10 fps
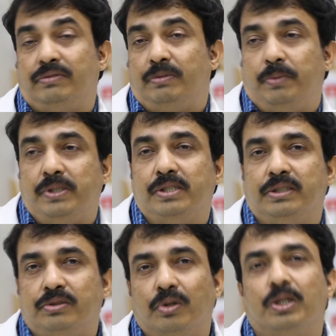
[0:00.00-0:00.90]
if the patient
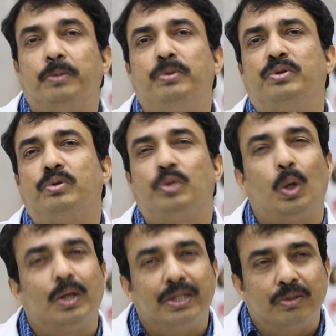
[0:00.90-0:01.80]
is not able to
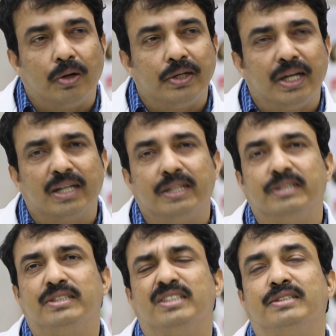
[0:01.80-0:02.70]
tolerate contact
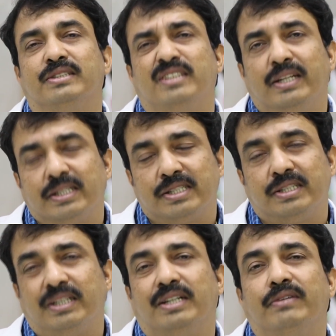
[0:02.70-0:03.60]
lenses,
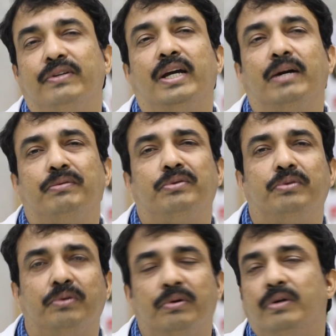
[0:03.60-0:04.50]
next we have
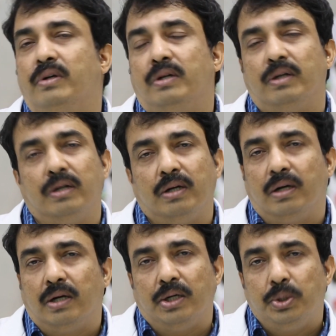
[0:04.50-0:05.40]
to
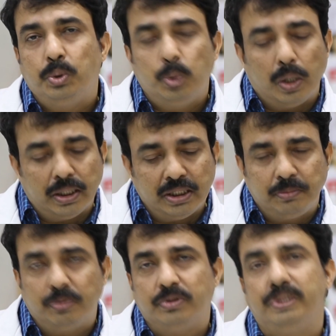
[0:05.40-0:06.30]
do other
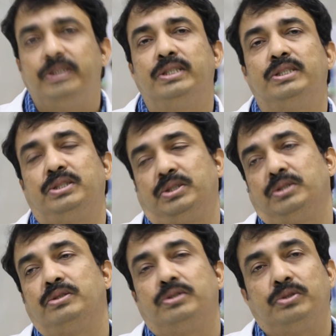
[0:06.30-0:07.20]
procedures
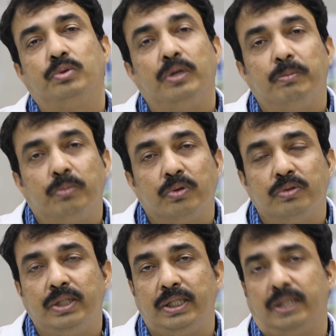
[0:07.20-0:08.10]
to
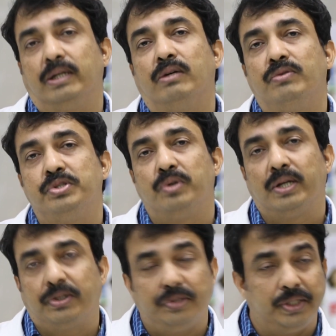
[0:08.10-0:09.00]
improve the visual
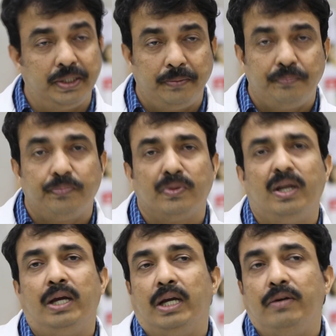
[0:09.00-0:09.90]
acuity.
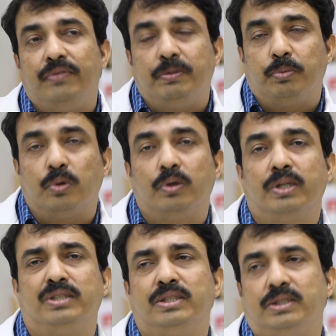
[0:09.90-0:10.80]
If it
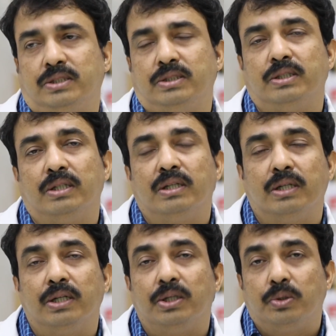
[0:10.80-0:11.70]
progresses
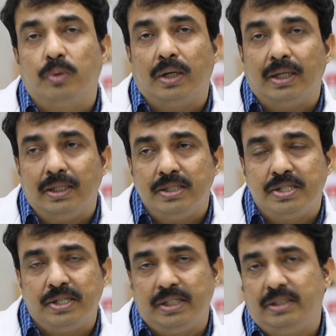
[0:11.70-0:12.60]
to an end
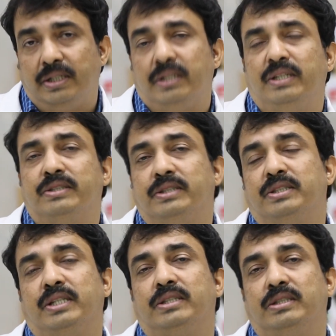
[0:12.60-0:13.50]
stage, then in
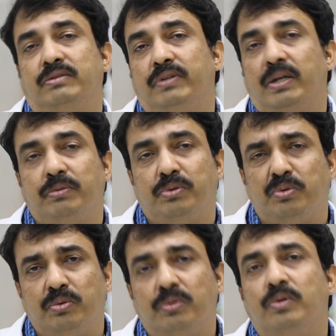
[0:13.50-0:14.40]
such cases we have to
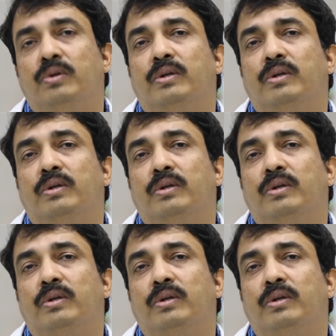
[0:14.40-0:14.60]
do